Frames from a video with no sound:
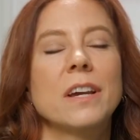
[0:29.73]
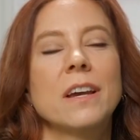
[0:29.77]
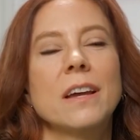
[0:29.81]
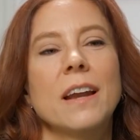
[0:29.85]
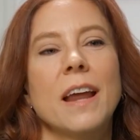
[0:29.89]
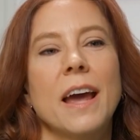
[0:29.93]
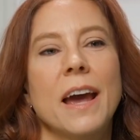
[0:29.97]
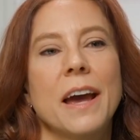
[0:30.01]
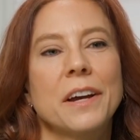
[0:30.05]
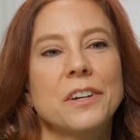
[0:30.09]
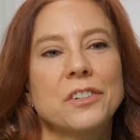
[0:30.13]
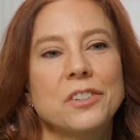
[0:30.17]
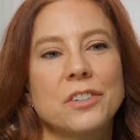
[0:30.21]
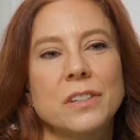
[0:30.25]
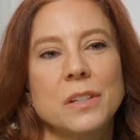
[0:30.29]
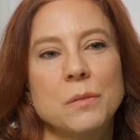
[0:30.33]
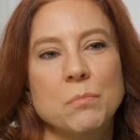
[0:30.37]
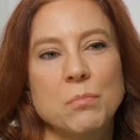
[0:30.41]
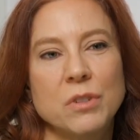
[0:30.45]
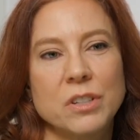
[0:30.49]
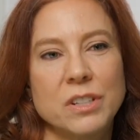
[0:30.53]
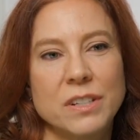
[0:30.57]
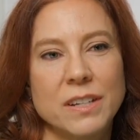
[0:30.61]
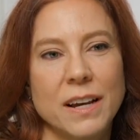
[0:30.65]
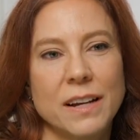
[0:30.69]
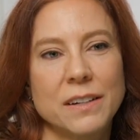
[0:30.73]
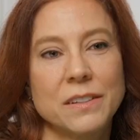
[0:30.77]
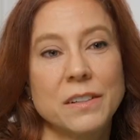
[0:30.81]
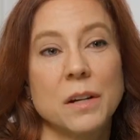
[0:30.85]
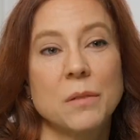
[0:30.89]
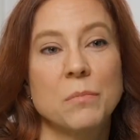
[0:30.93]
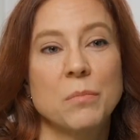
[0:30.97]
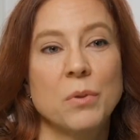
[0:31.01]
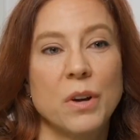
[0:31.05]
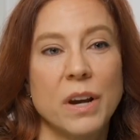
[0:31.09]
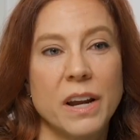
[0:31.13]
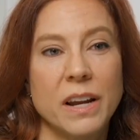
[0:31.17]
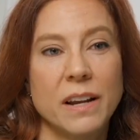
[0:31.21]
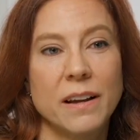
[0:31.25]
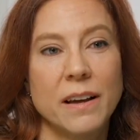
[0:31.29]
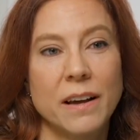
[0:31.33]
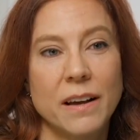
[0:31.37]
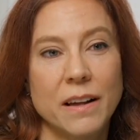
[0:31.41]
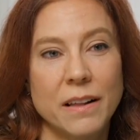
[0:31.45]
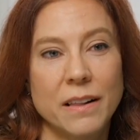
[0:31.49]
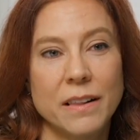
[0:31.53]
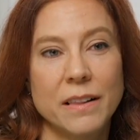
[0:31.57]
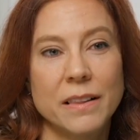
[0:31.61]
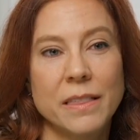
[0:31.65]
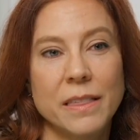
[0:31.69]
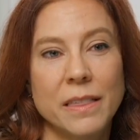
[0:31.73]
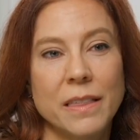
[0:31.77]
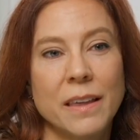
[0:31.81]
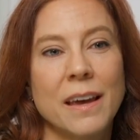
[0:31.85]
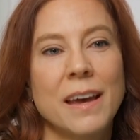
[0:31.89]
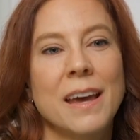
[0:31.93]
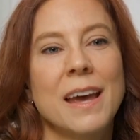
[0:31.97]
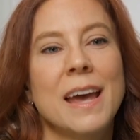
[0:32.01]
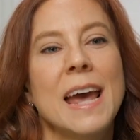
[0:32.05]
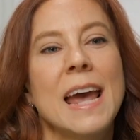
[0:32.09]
it can actually protect our brain health,